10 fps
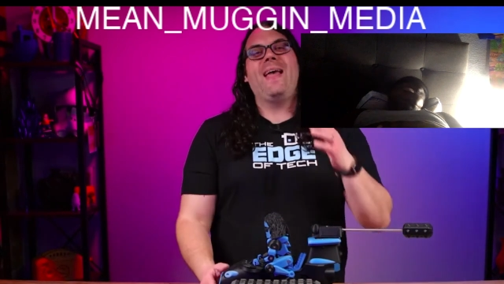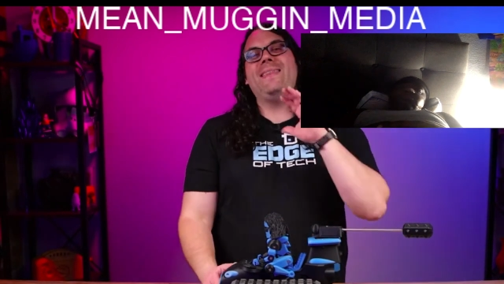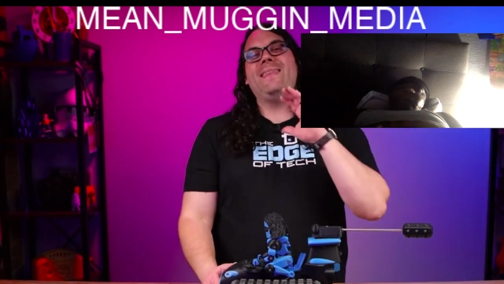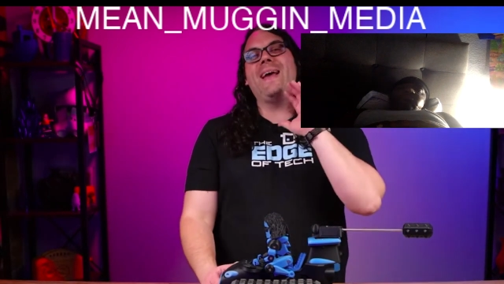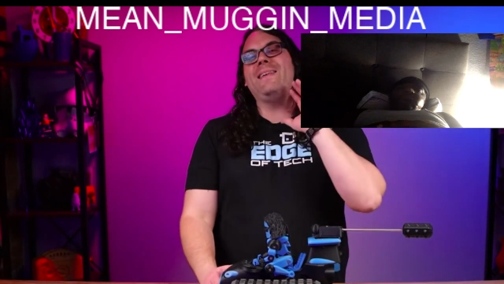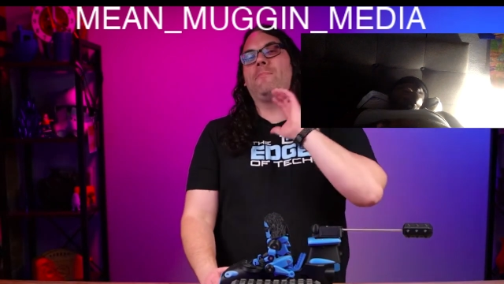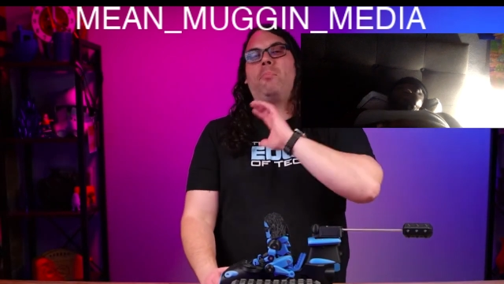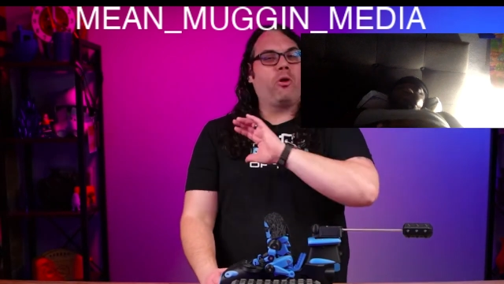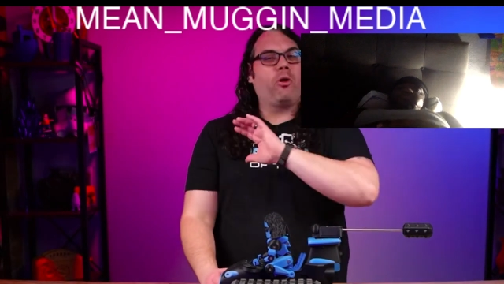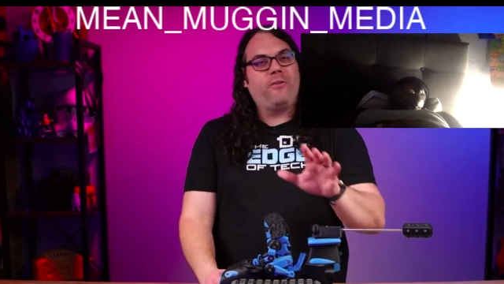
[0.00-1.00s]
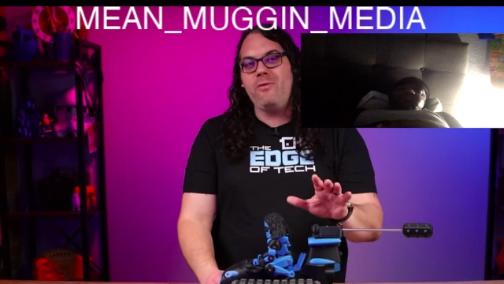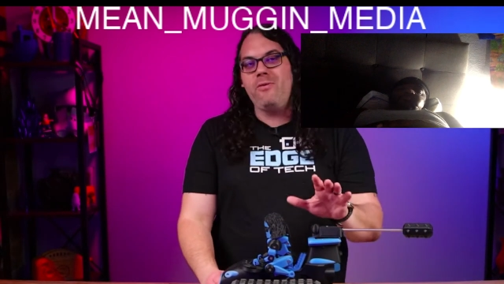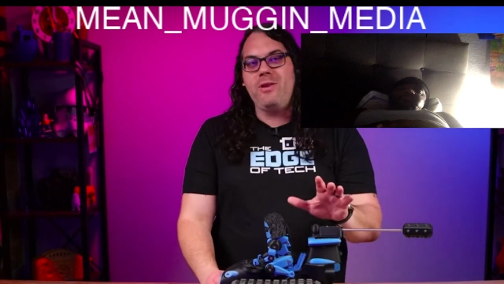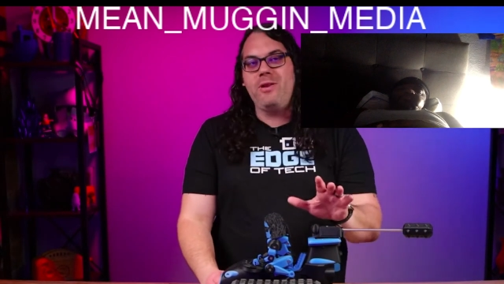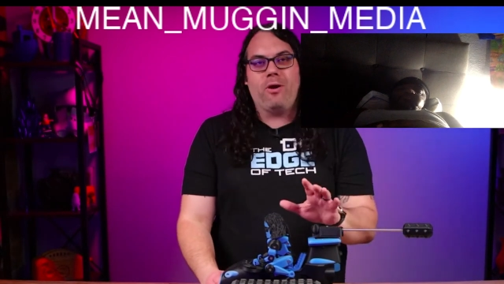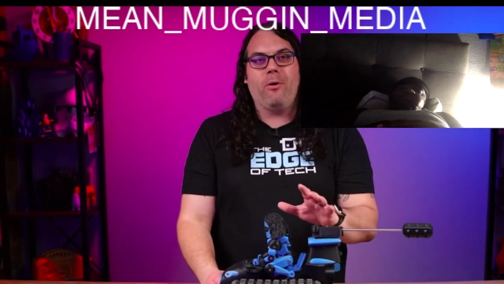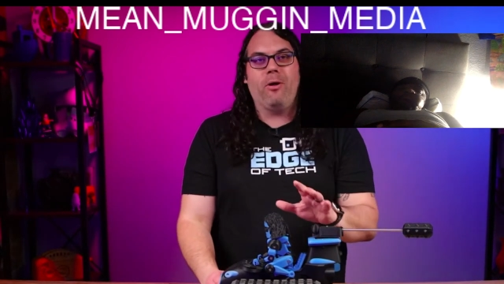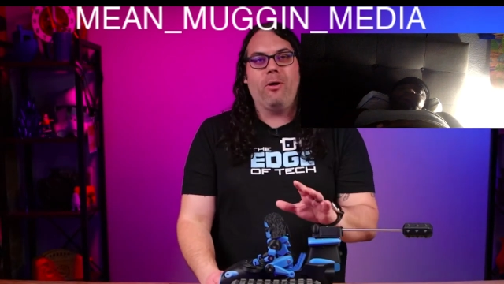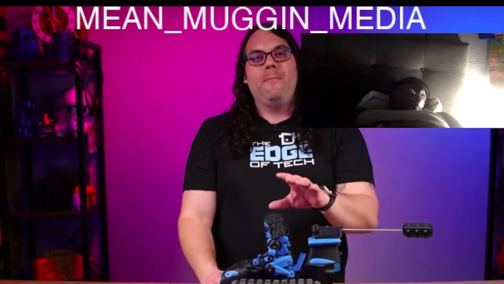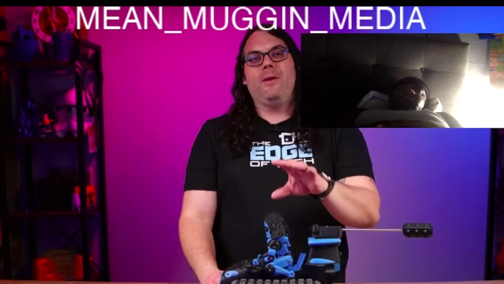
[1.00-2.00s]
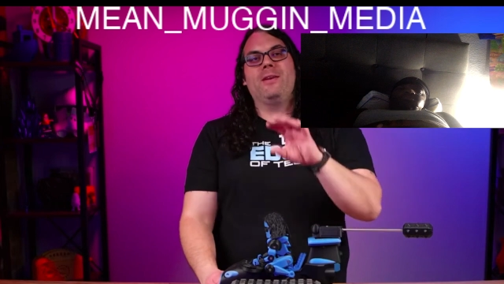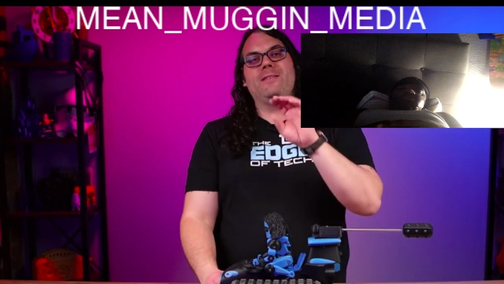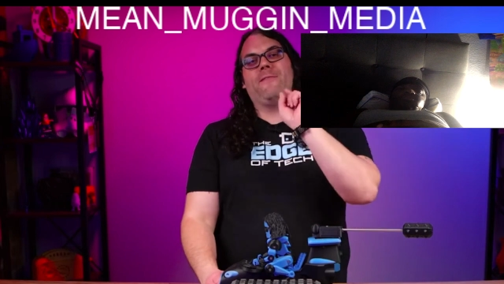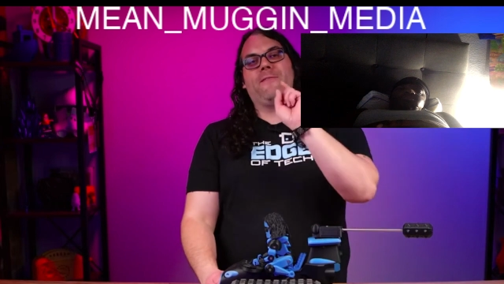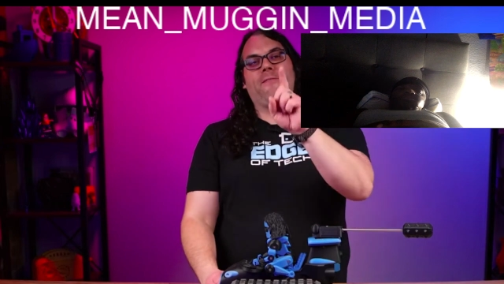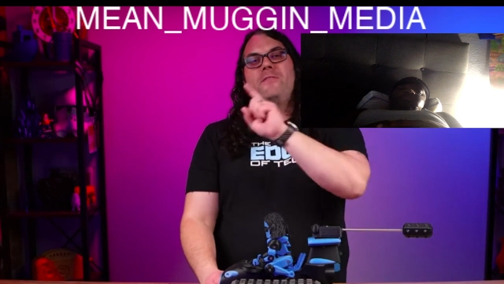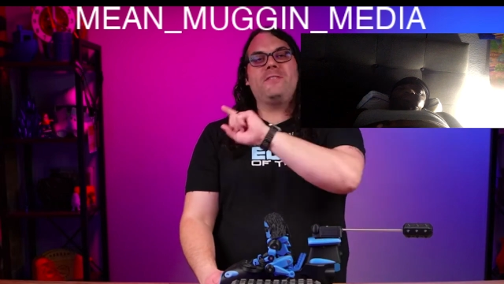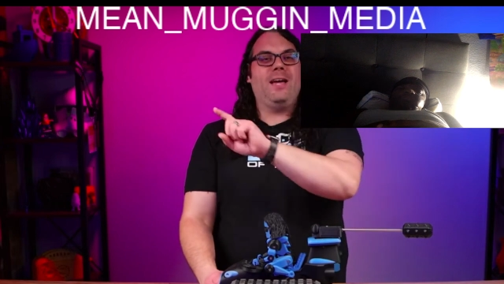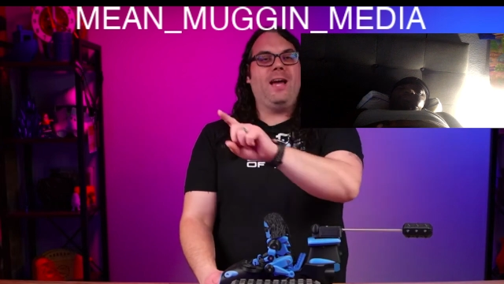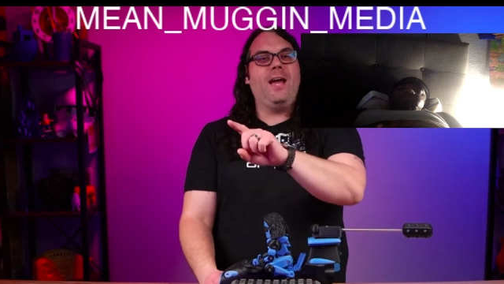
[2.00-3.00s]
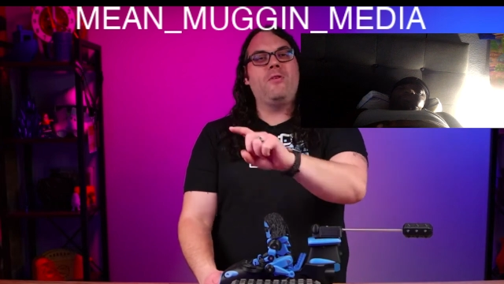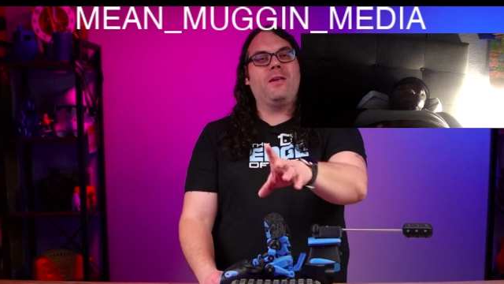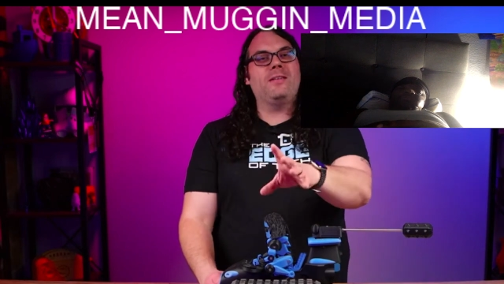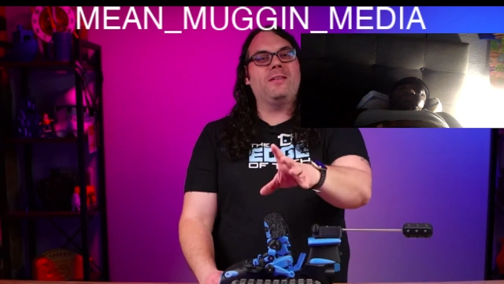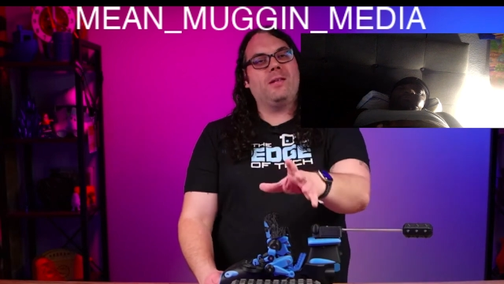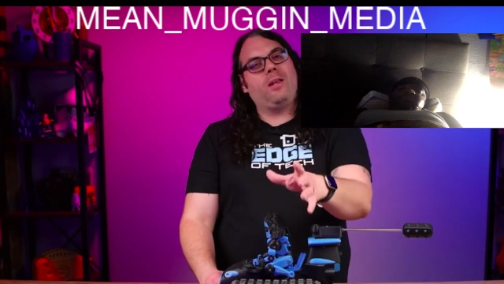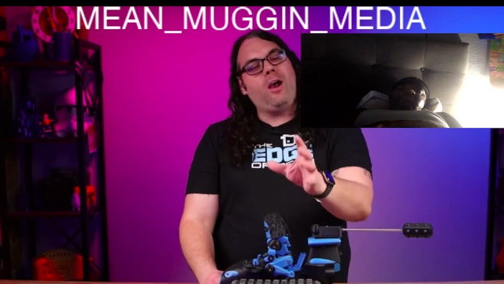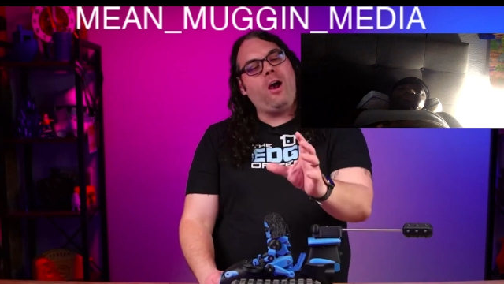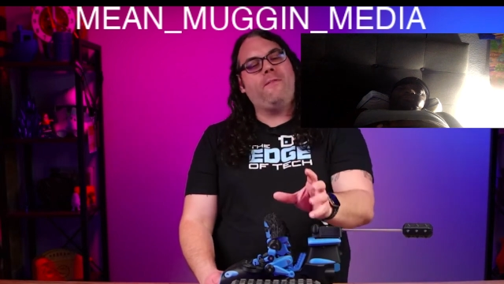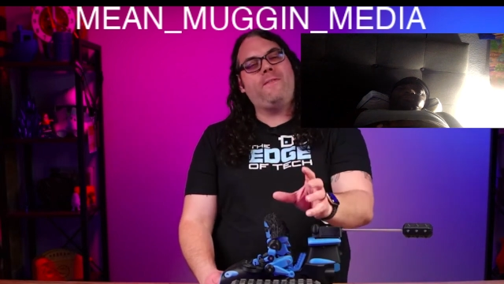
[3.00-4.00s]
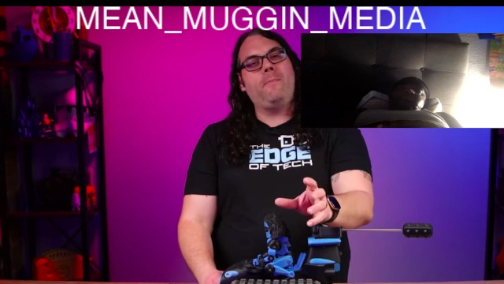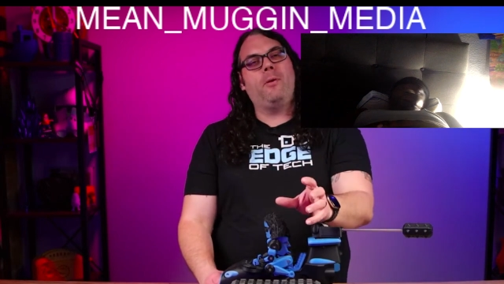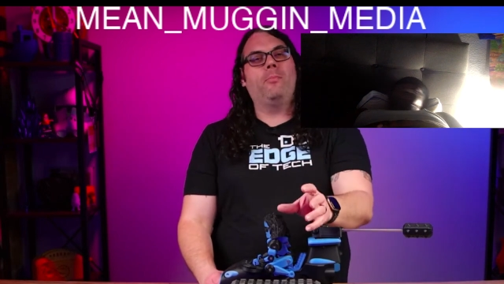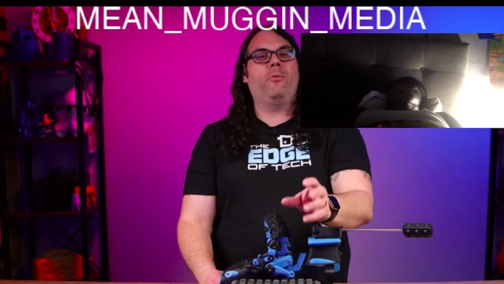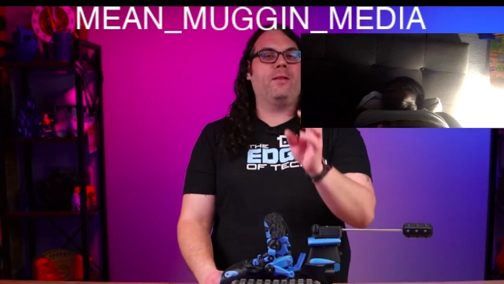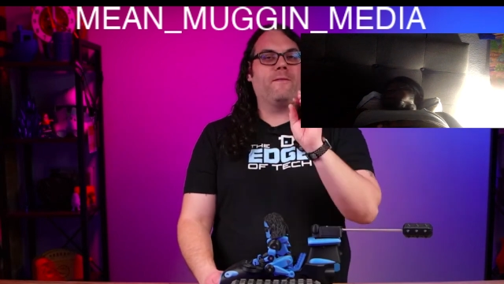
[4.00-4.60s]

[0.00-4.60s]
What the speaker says: and that is perfectly normal because the first time you get something off that build plate,